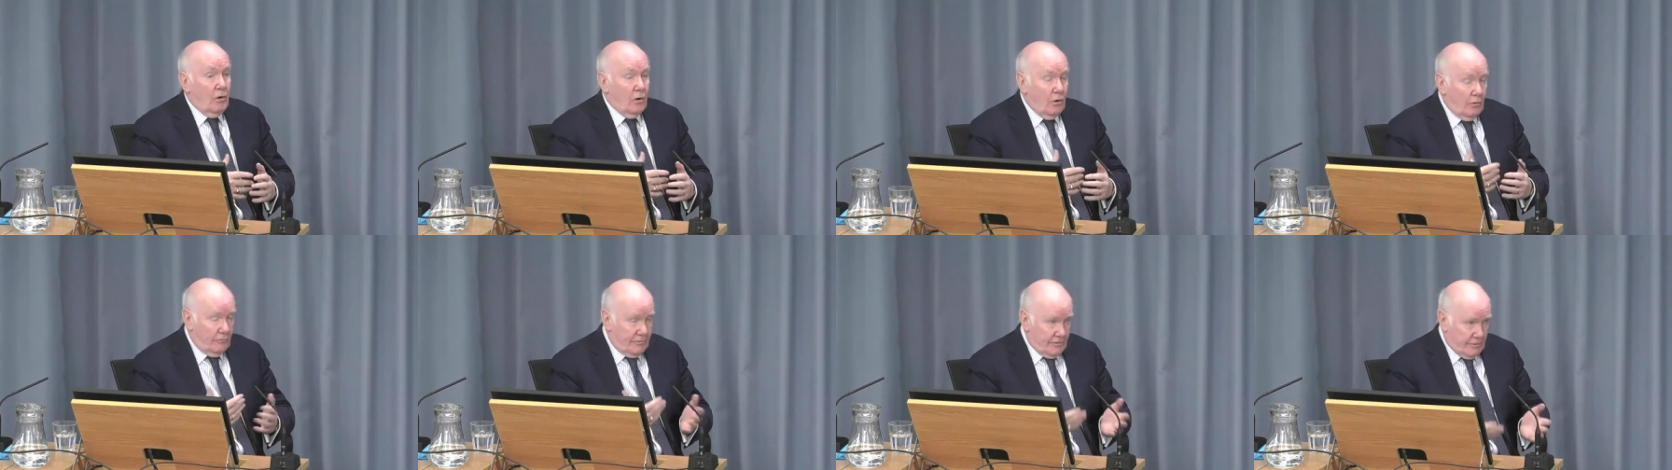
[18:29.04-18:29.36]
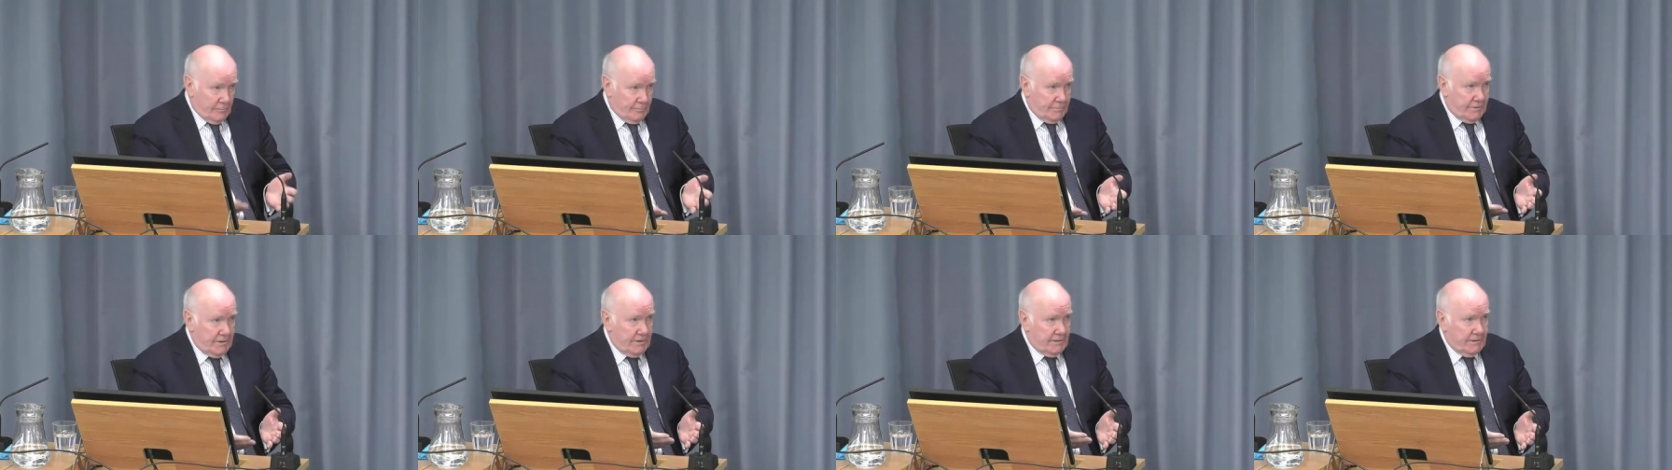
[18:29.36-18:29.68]

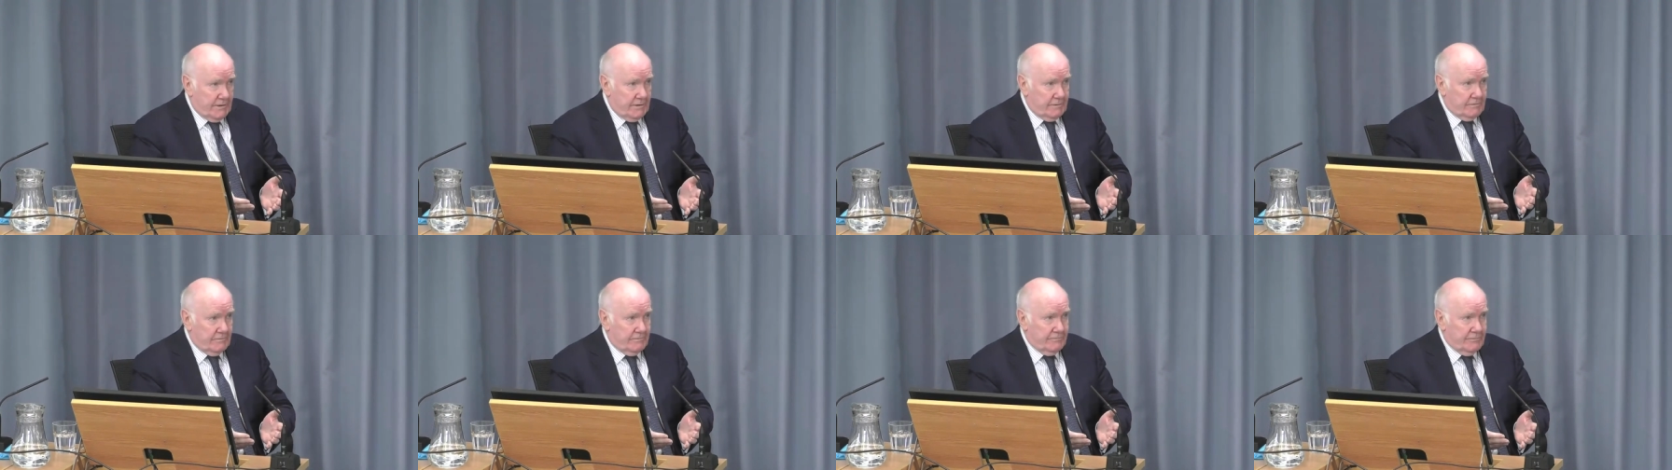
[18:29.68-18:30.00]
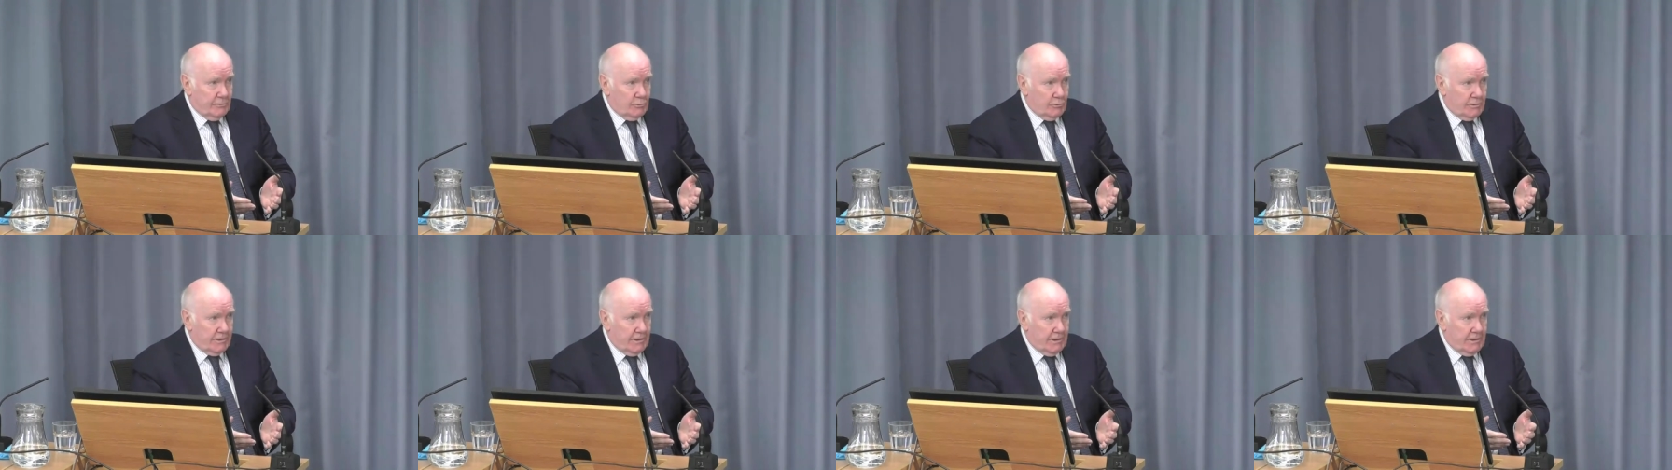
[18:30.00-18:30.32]
over a period of
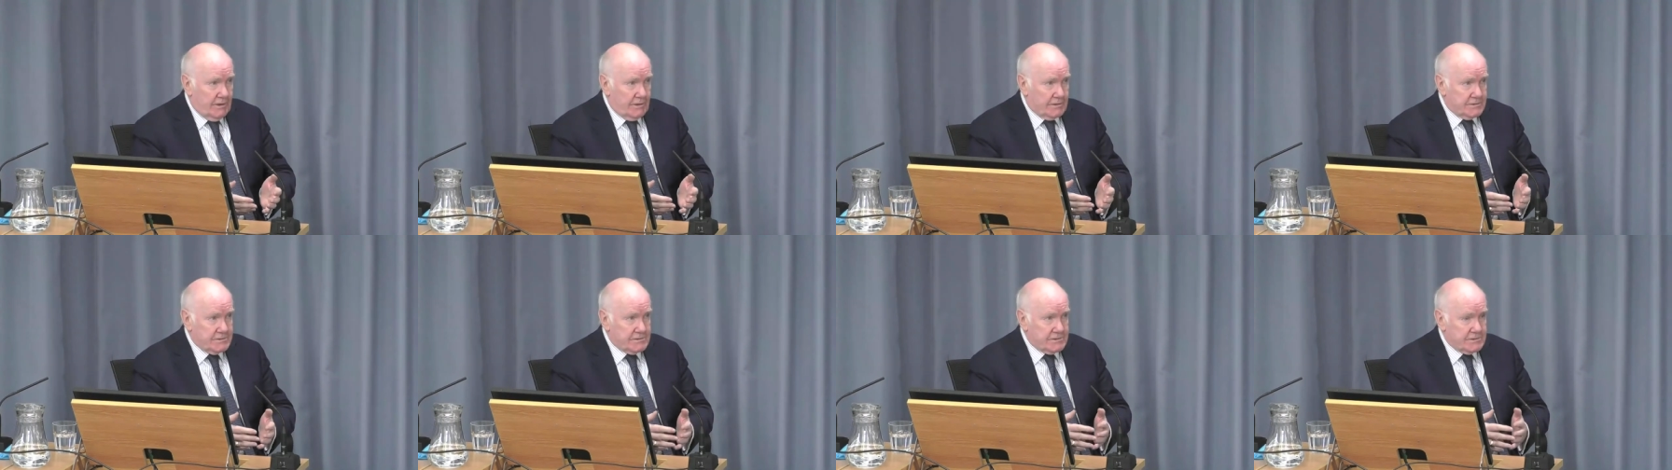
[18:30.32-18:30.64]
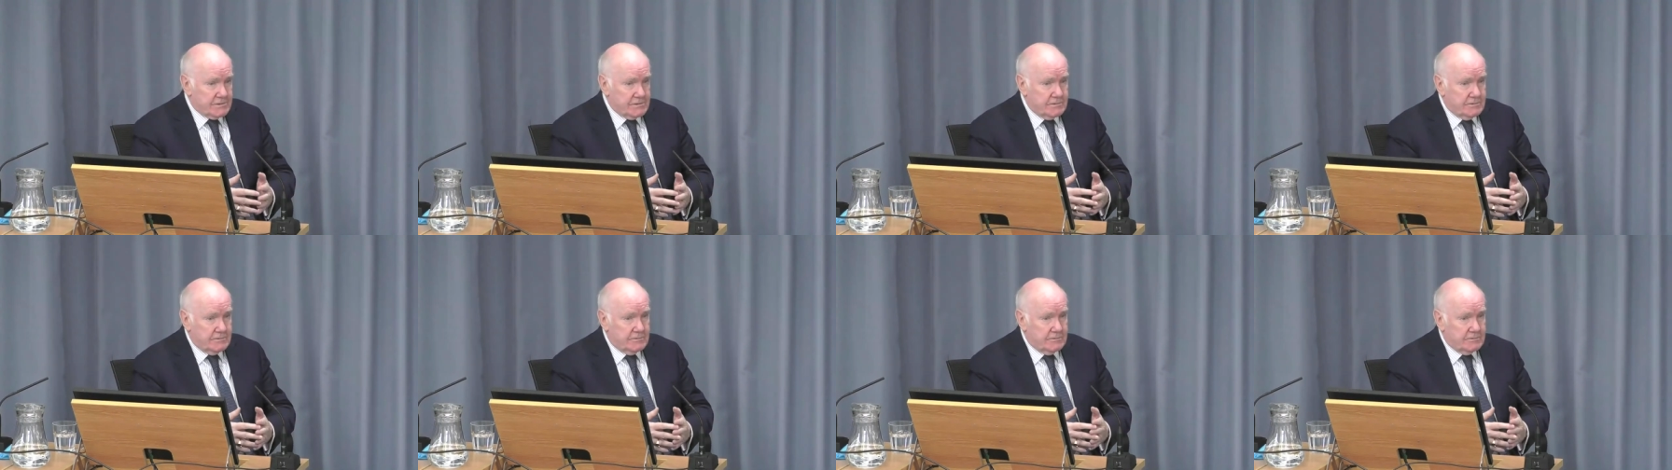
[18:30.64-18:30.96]
four
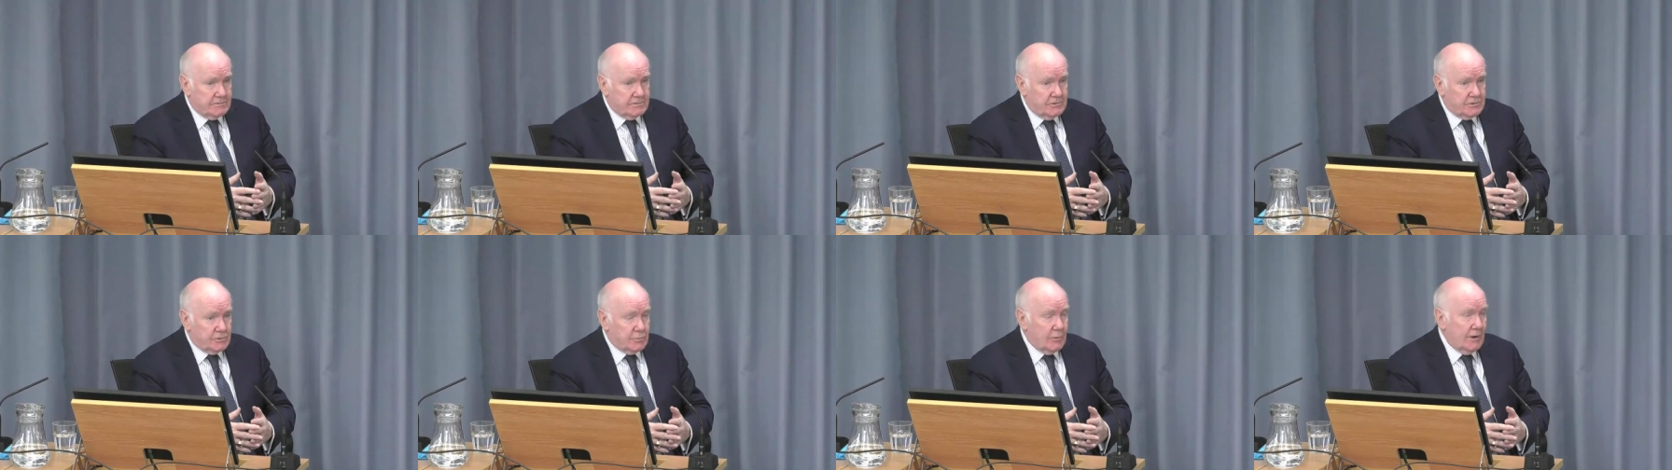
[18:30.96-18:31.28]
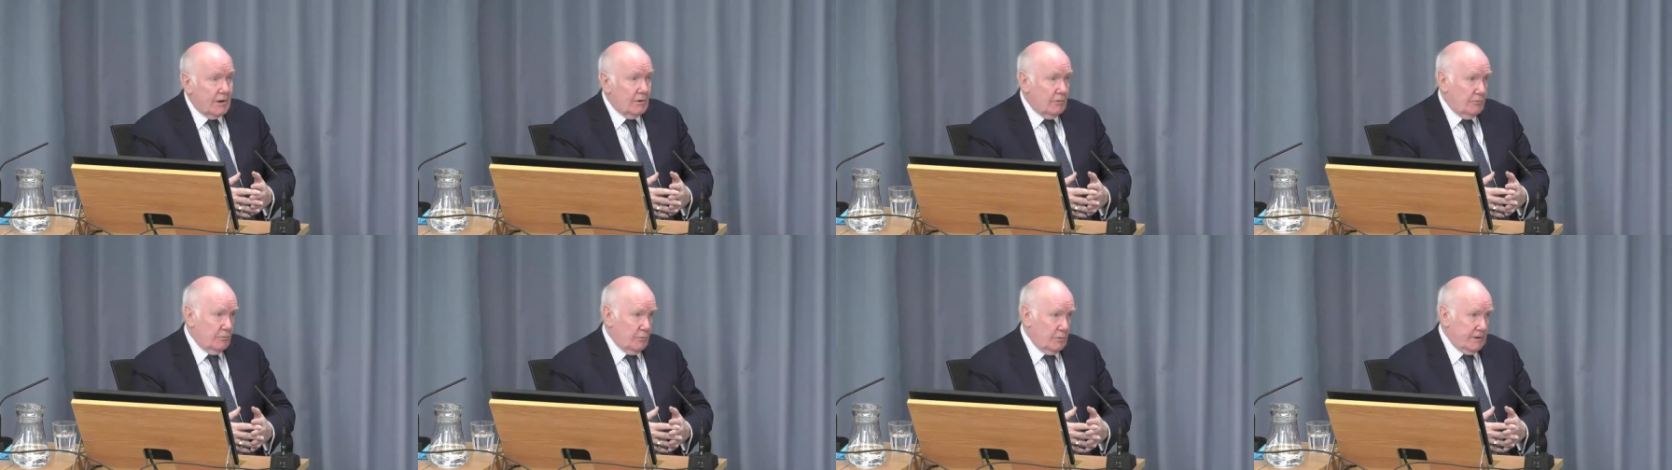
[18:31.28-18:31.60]
years to
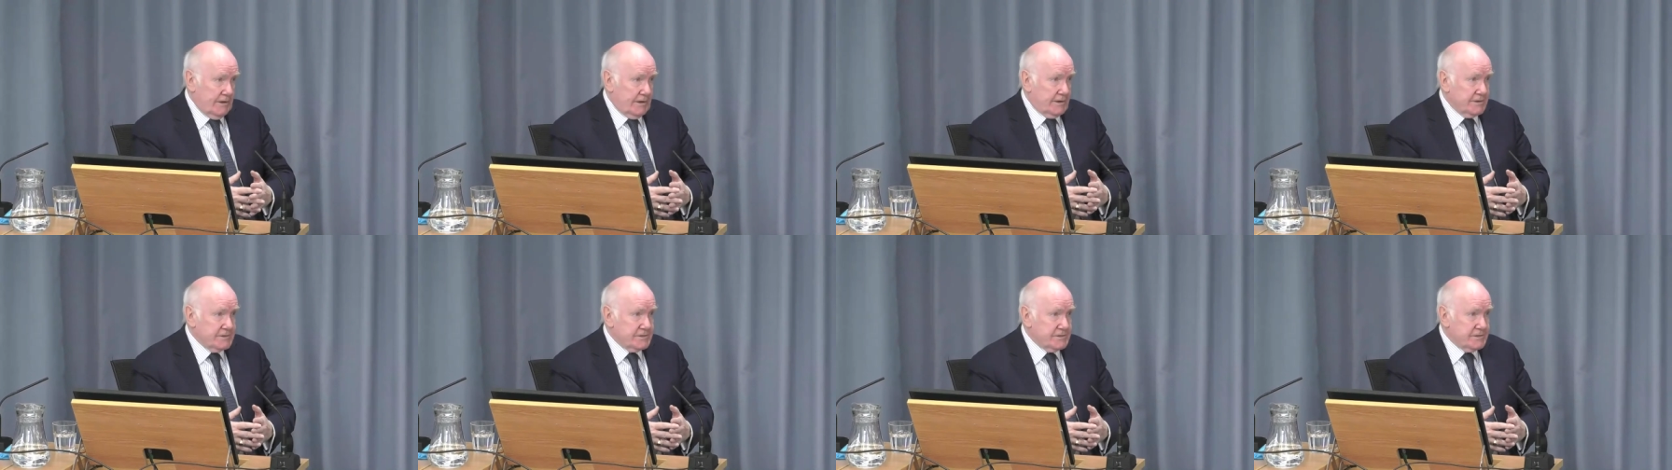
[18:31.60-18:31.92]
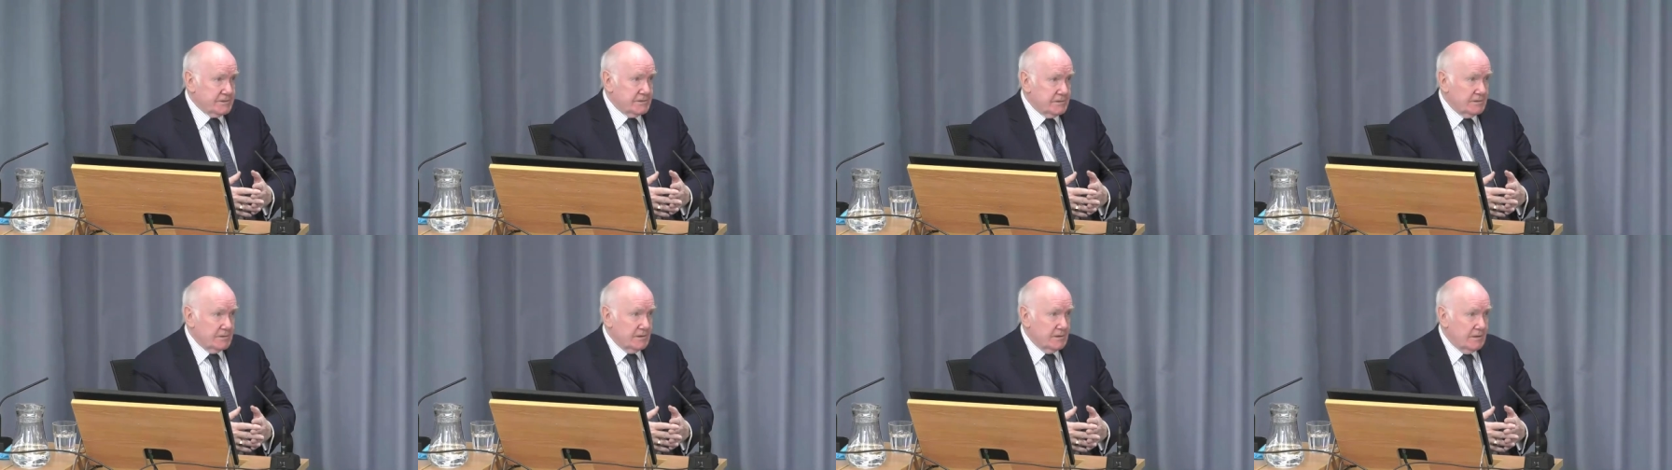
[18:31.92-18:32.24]
12
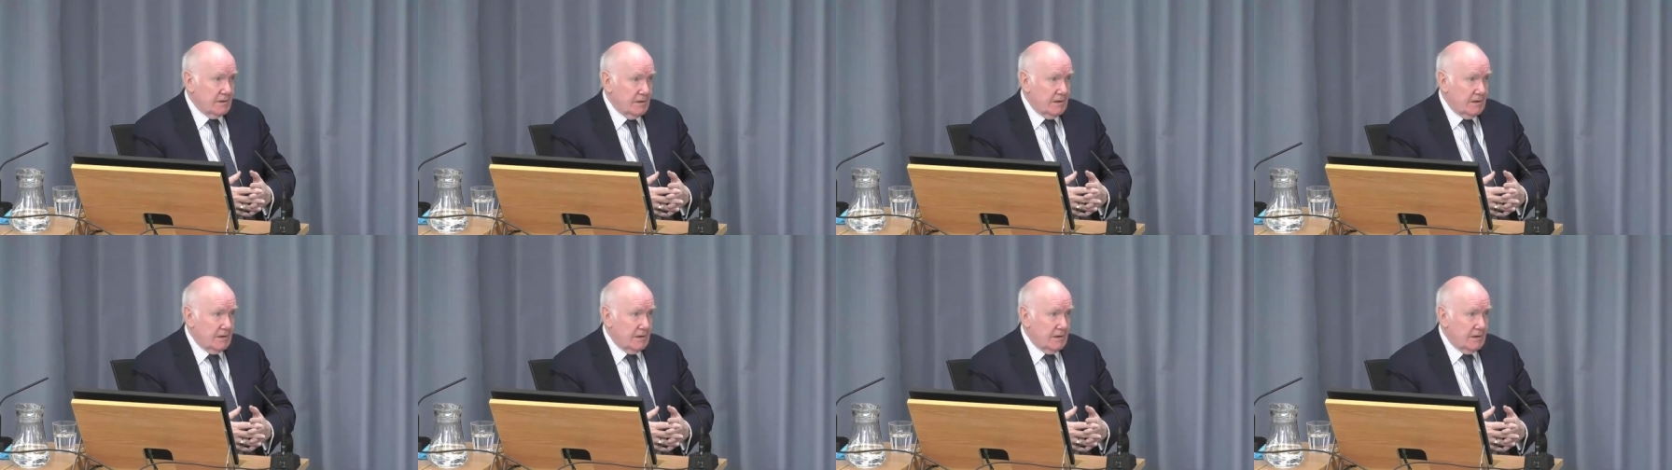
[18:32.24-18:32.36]
weeks.